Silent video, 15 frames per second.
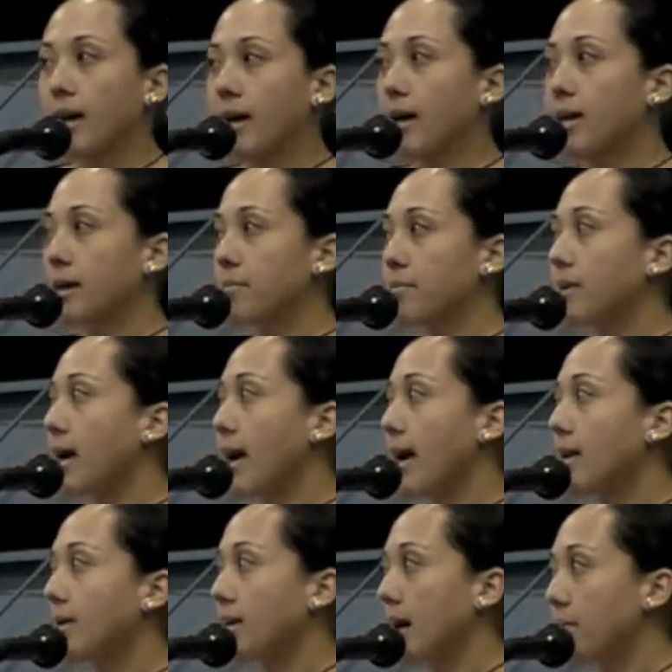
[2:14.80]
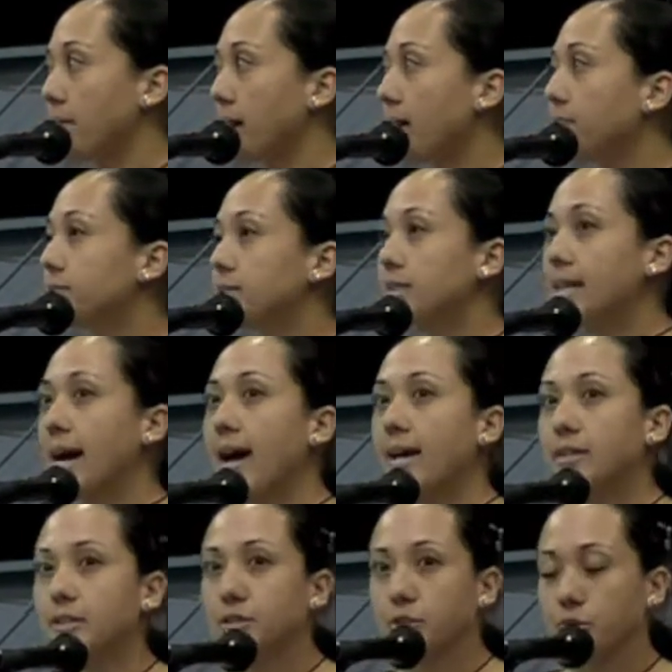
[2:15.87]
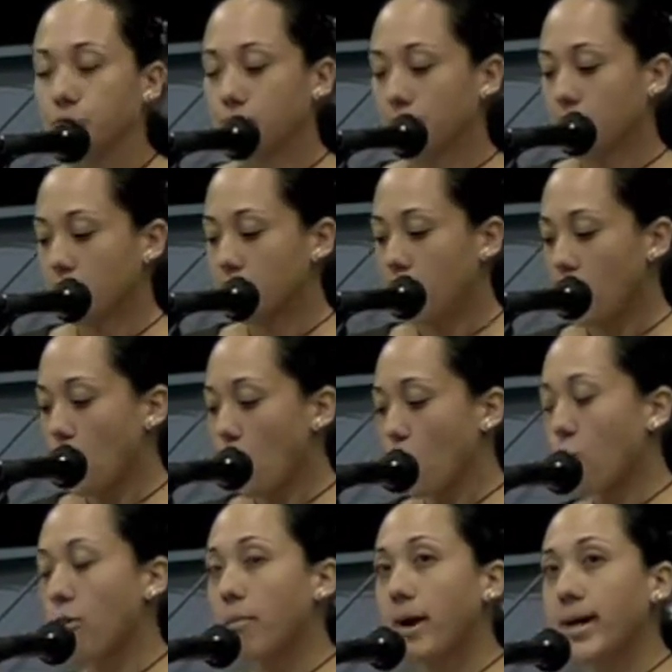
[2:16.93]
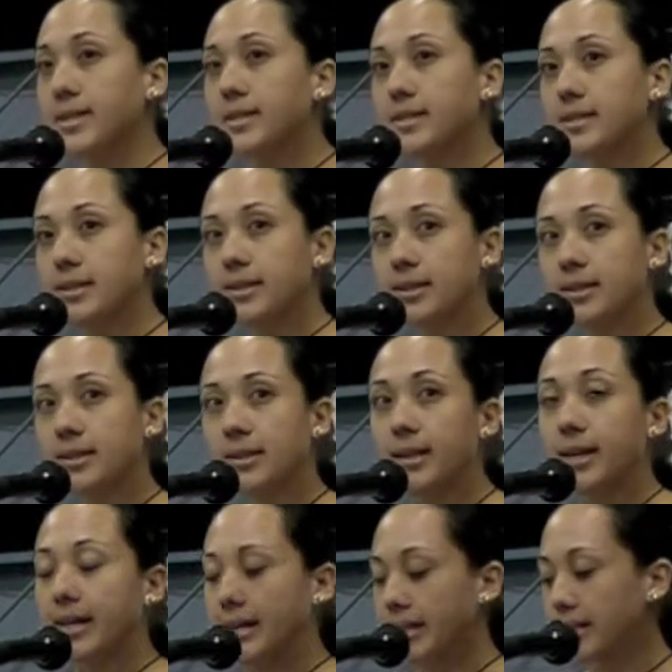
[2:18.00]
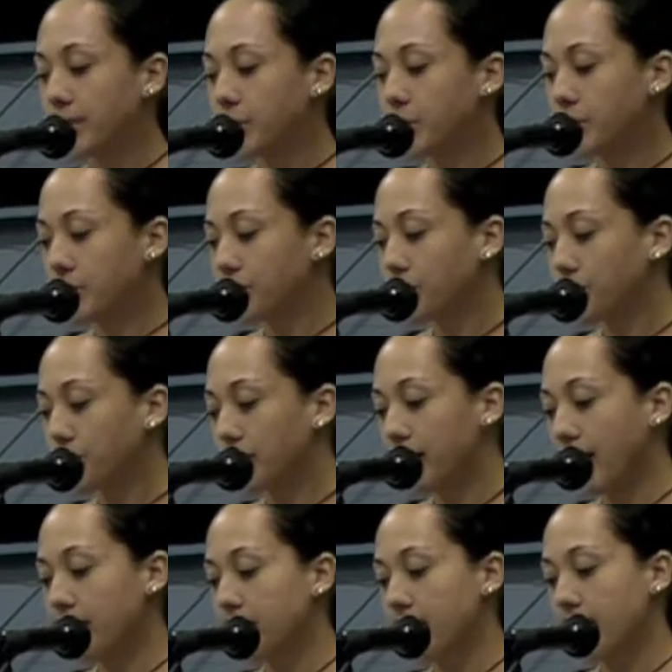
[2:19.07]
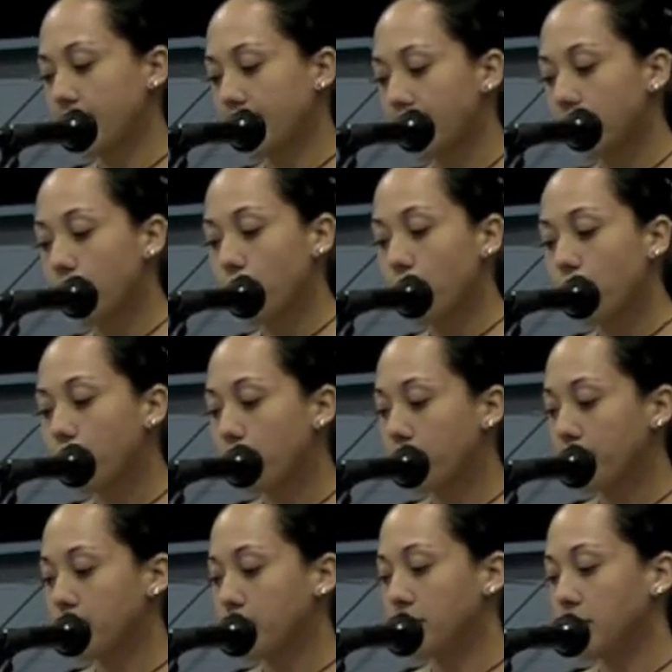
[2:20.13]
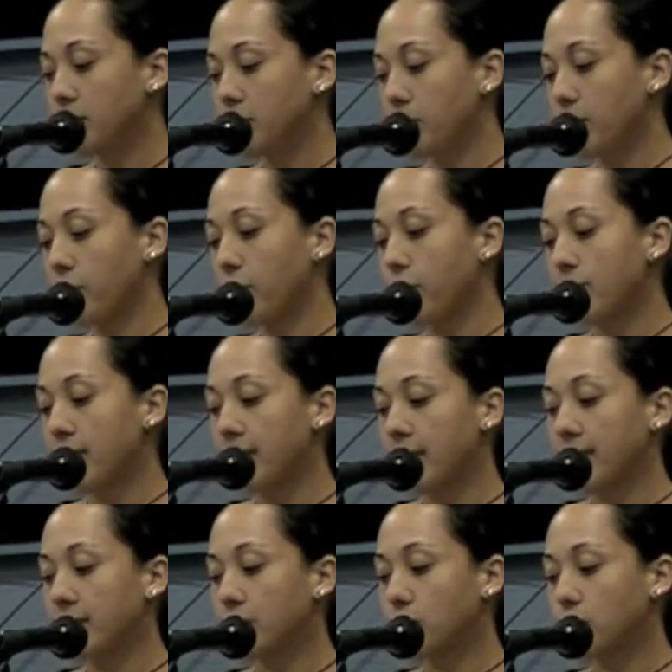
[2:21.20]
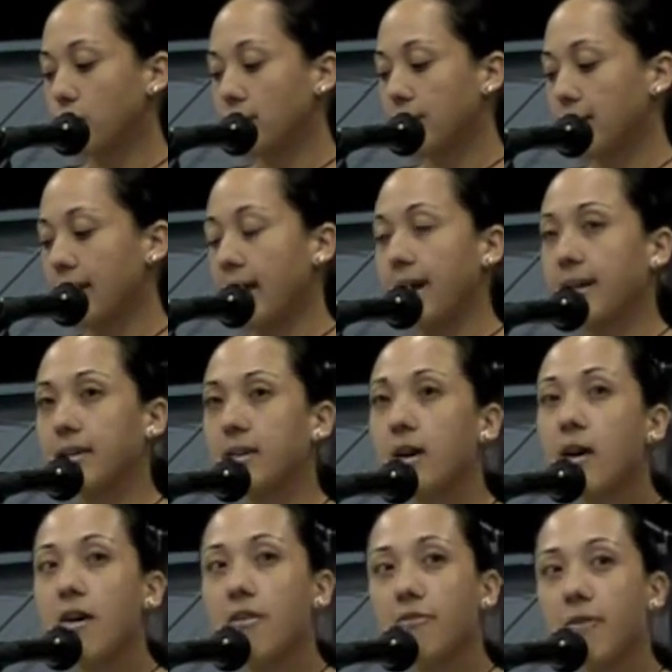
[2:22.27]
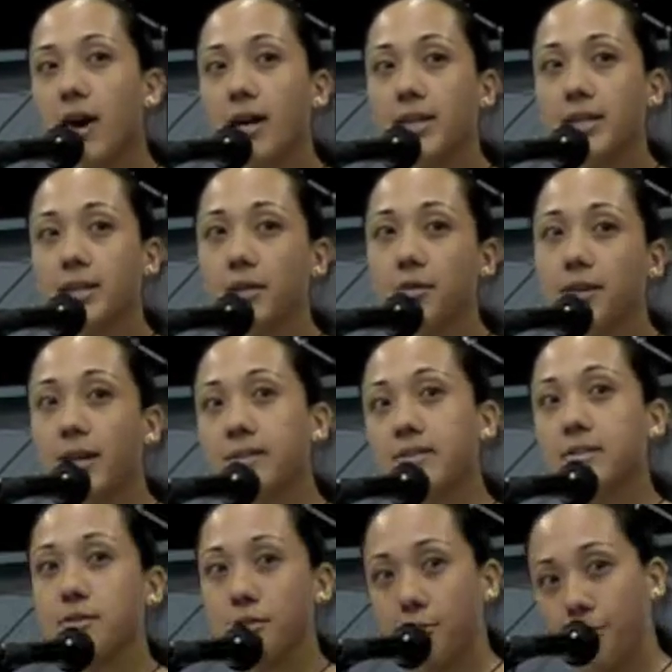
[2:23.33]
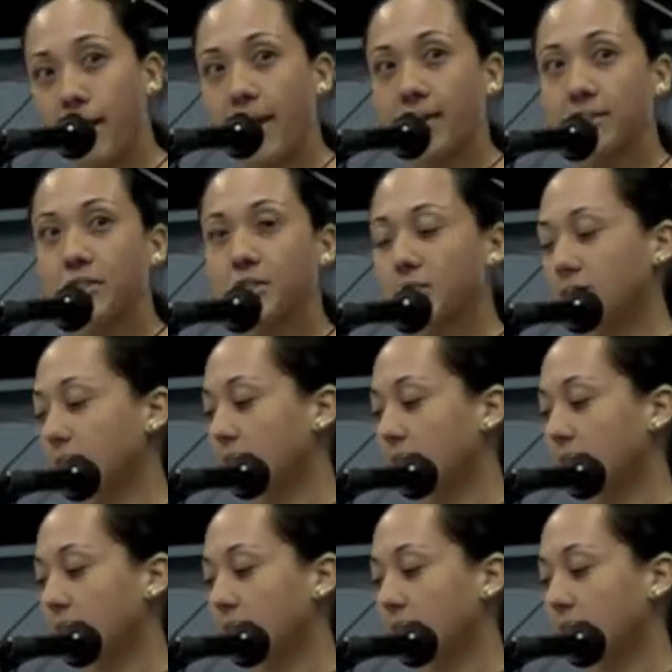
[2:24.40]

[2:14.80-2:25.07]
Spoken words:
And I'm left to ask you, will my son and his children have to get your permission before they can enjoy the land fondly known as the ranch?